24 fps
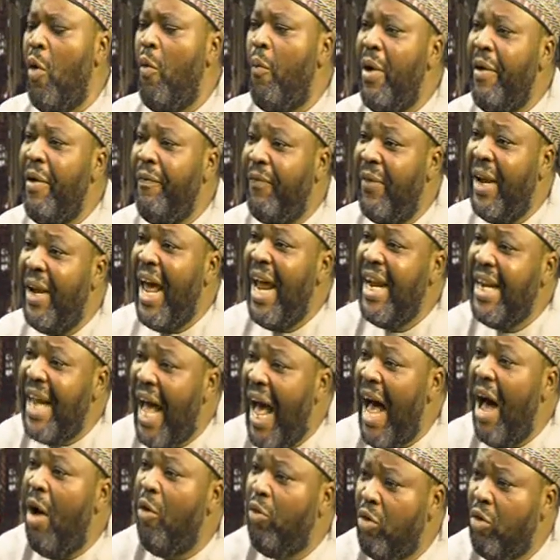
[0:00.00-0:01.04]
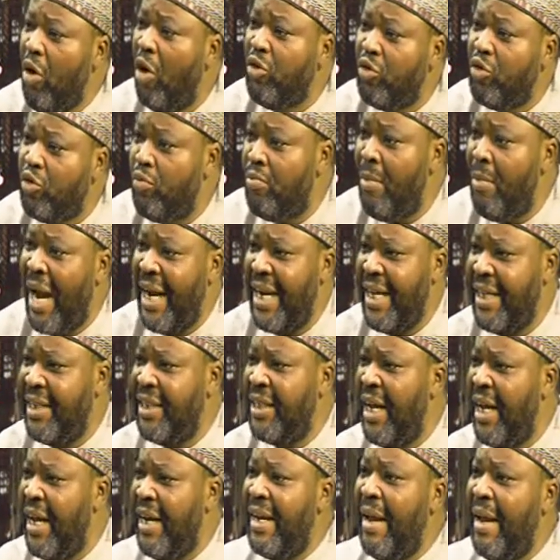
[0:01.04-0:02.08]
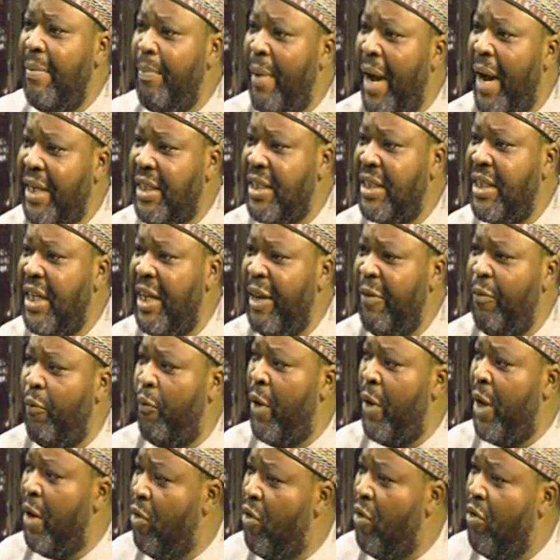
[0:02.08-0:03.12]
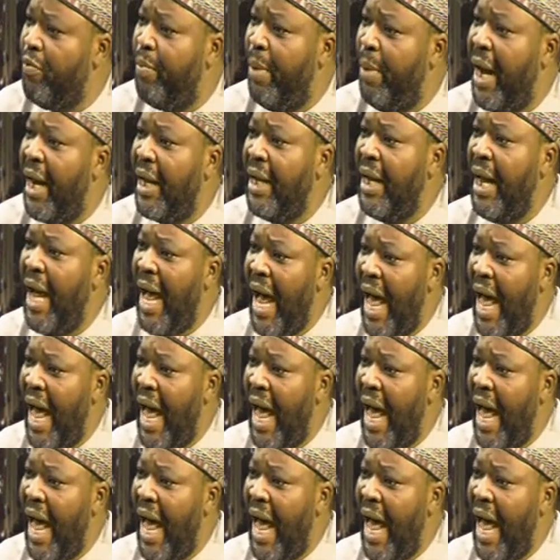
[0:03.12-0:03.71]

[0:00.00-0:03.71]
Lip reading: we've learned how not to manage the party if we look back